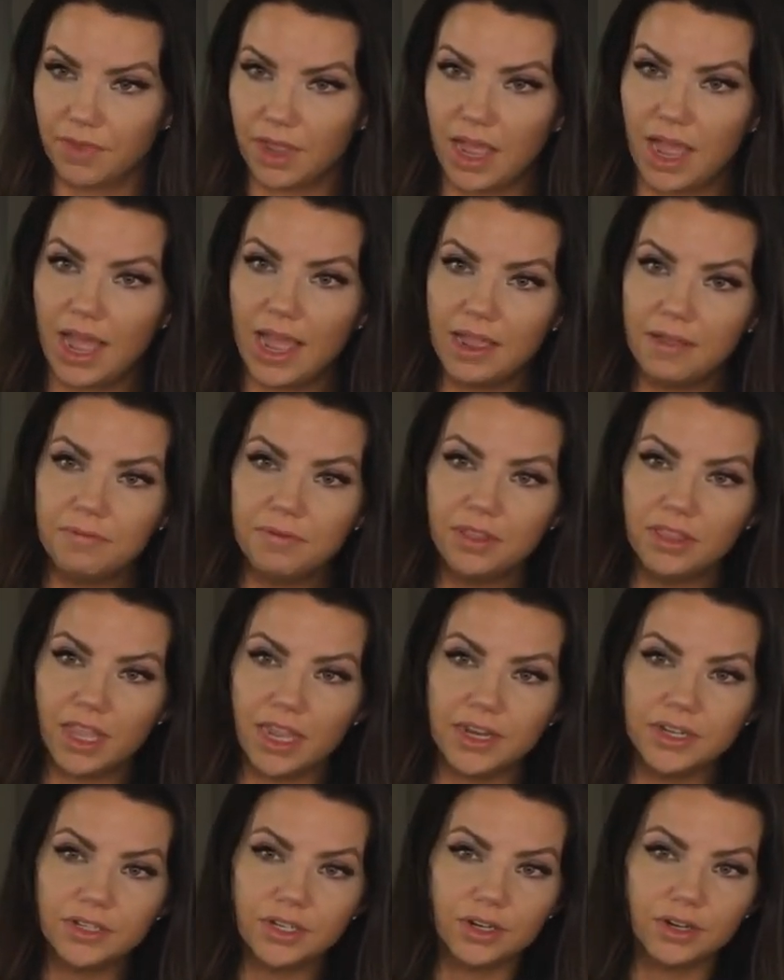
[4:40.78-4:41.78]
I would
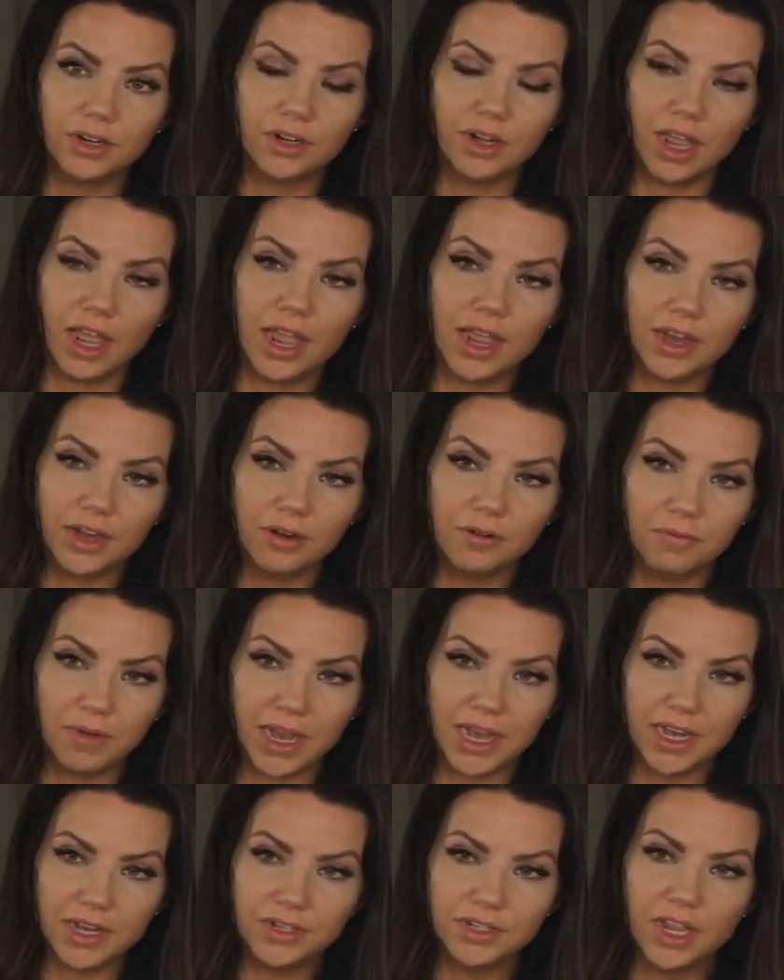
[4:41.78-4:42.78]
like to earn a higher
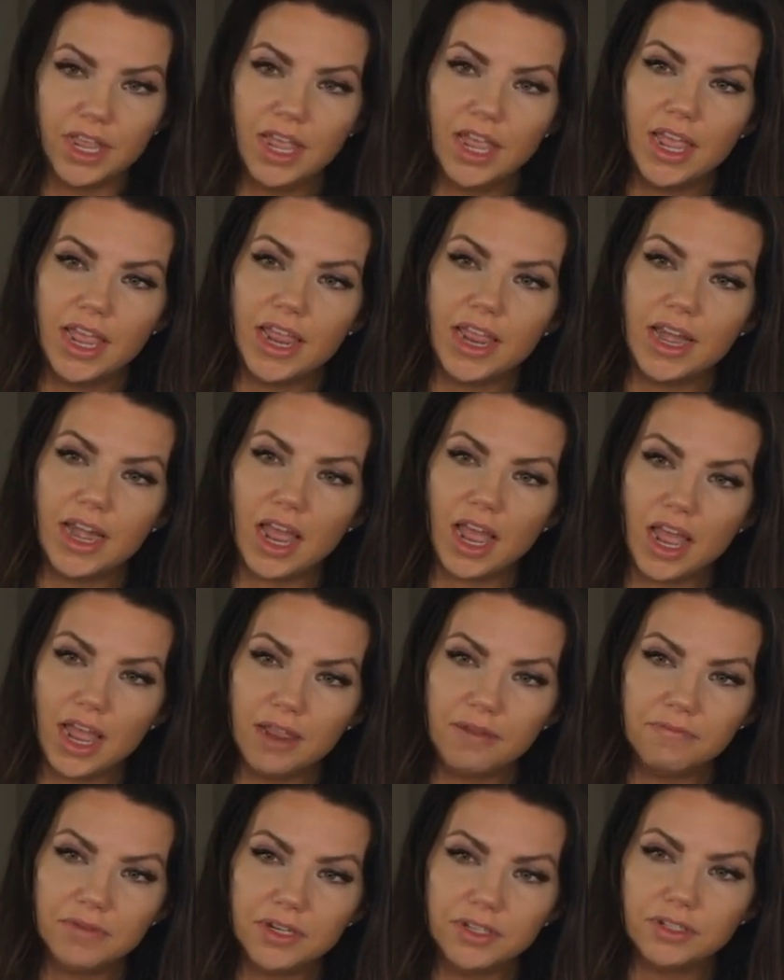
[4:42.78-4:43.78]
wage and I
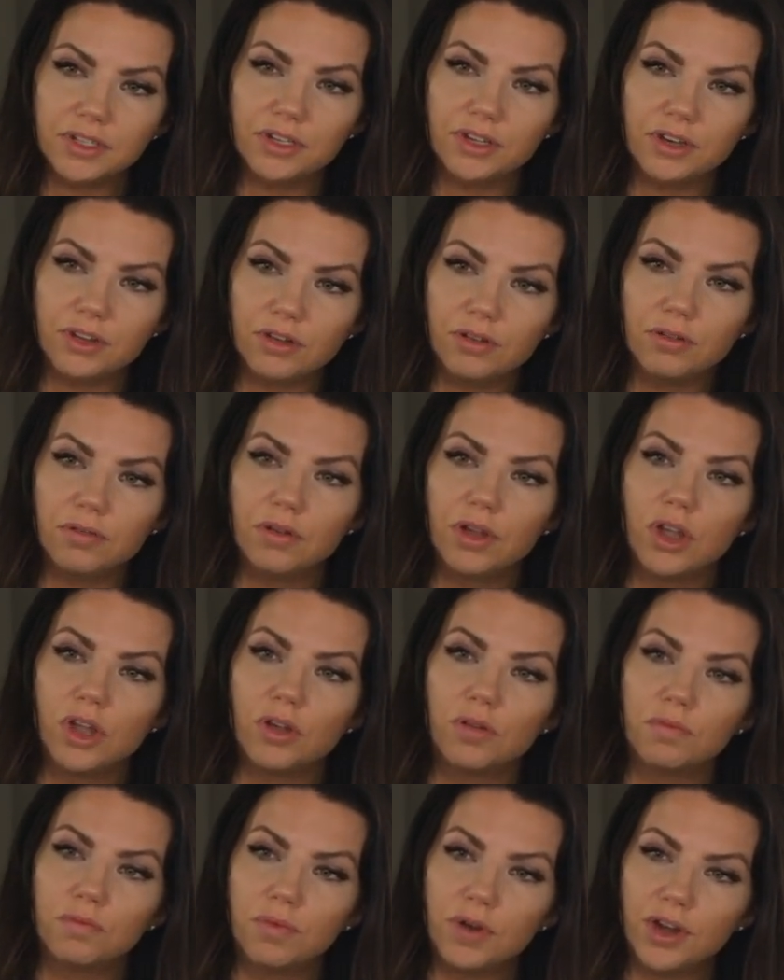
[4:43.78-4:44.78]
want to know
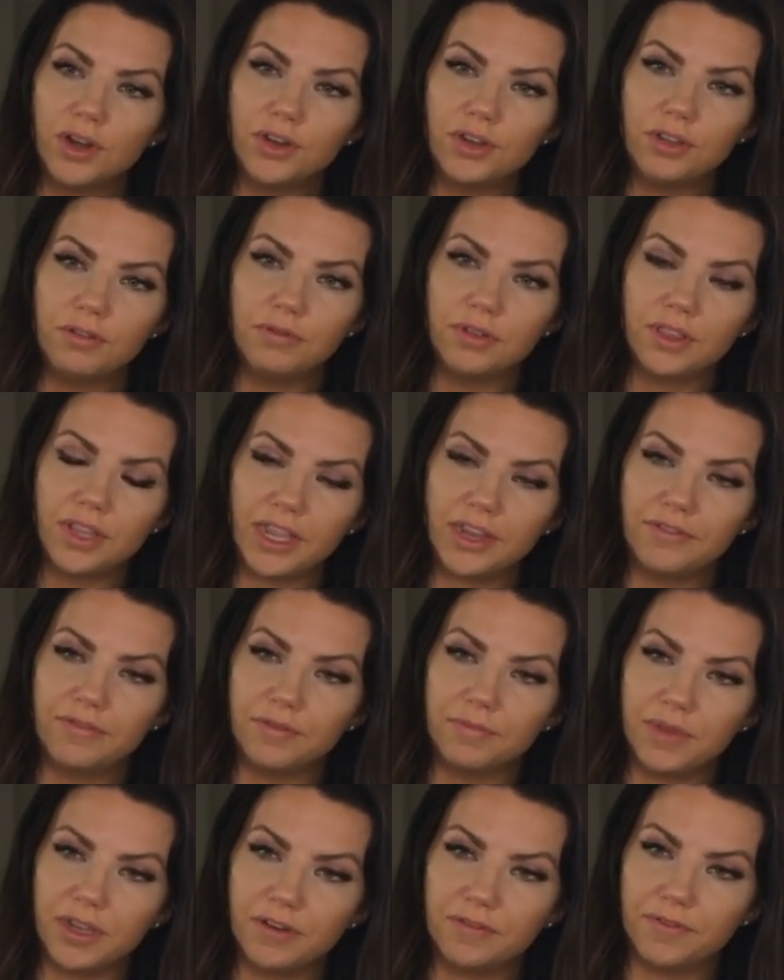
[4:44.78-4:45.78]
where you would like for
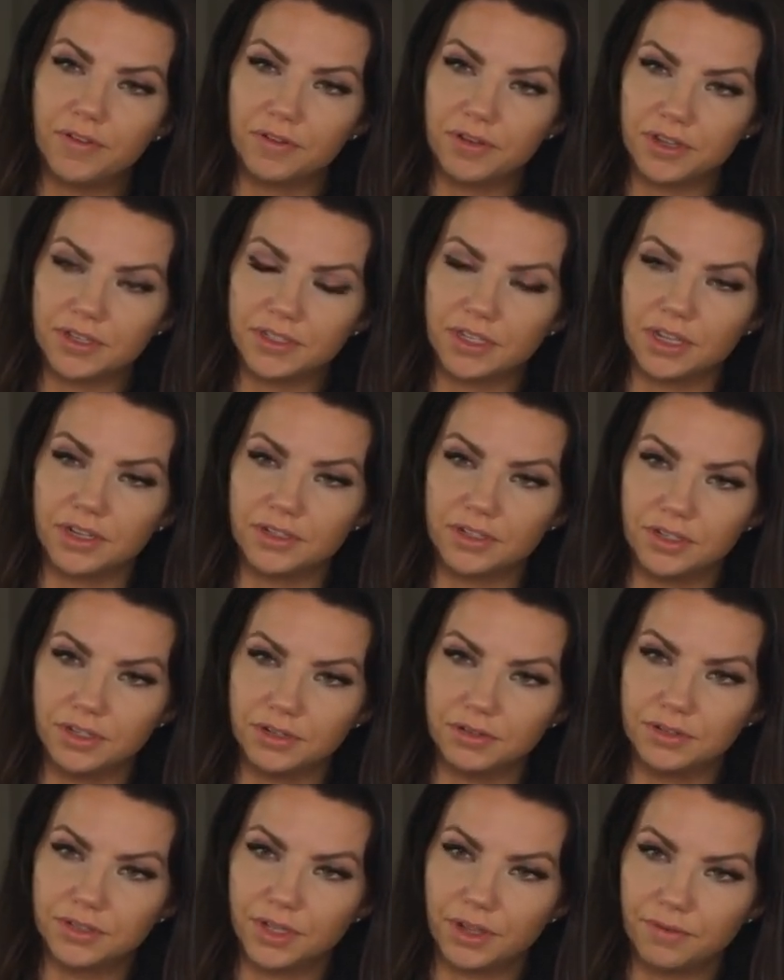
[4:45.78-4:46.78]
me to focus on to
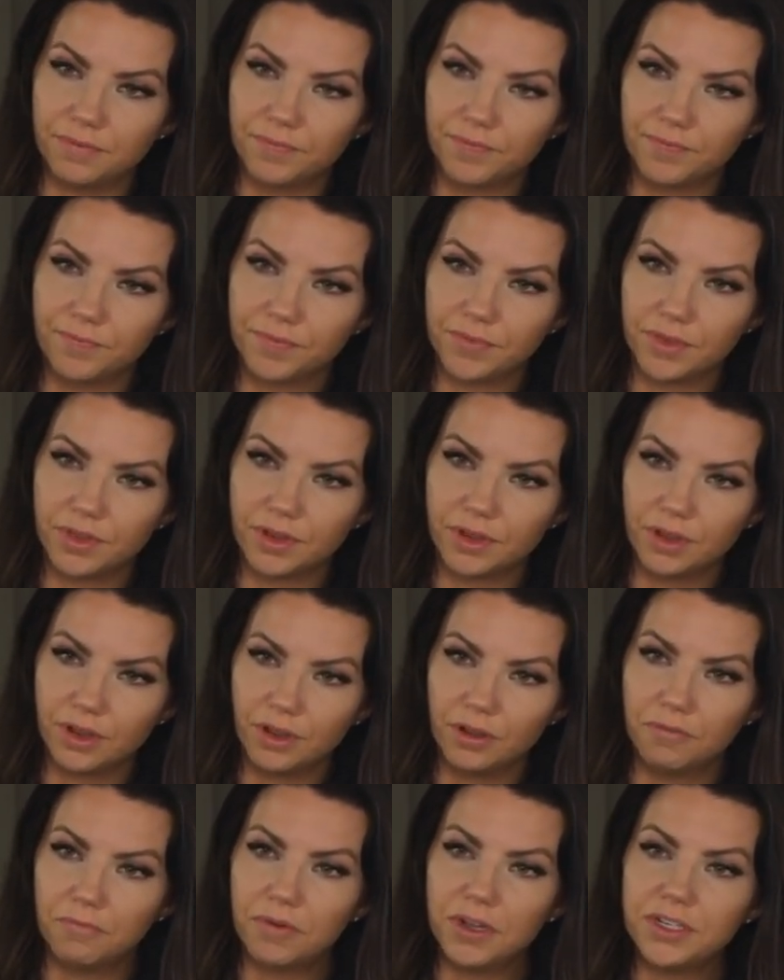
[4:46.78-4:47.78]
do so.
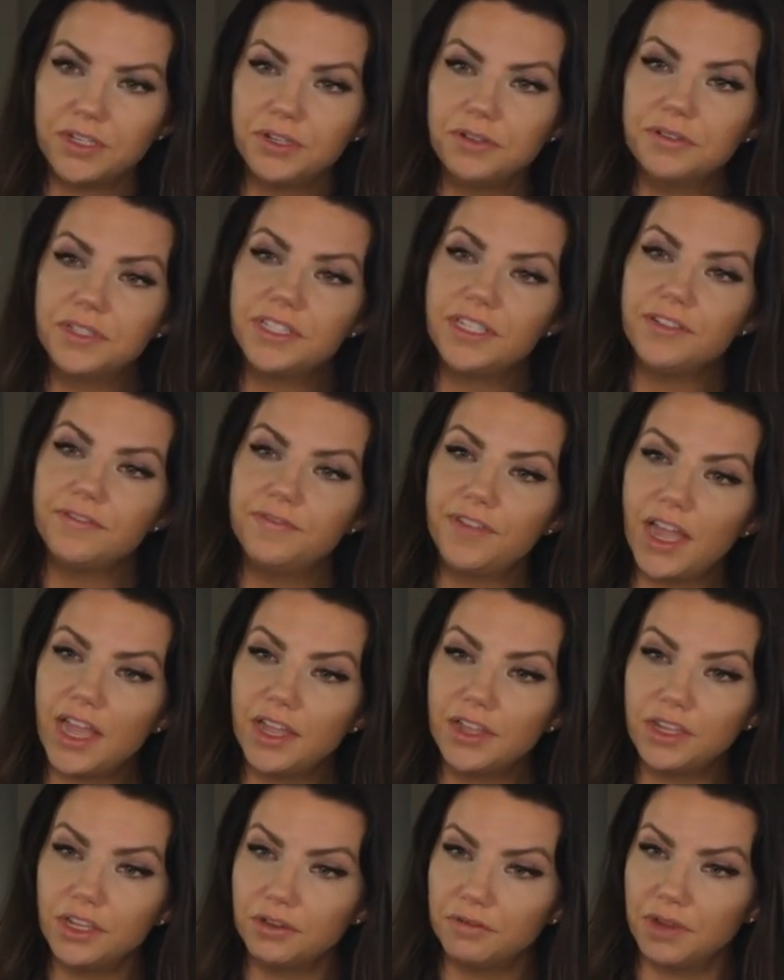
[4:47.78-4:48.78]
What do you see
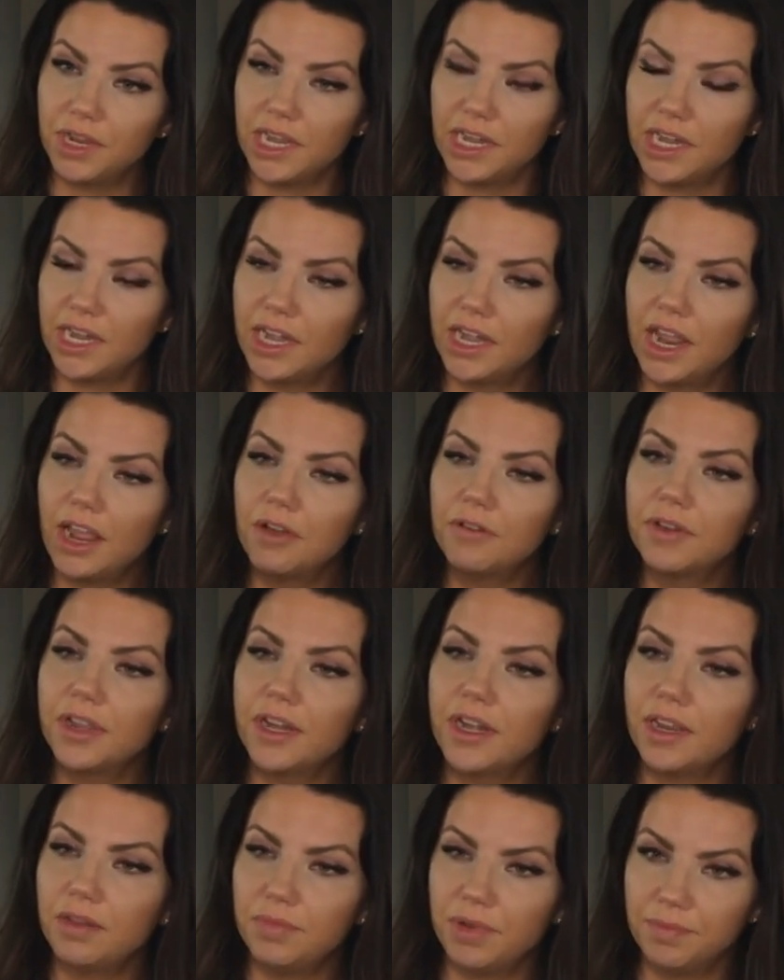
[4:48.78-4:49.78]
value in and how can
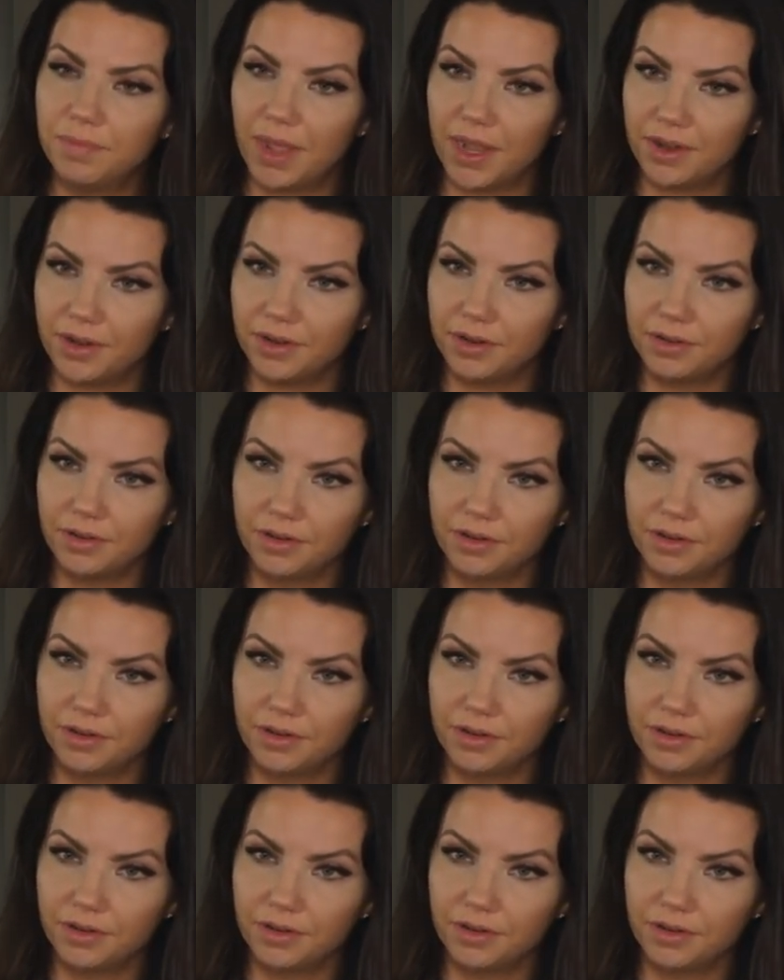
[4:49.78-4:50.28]
I be better?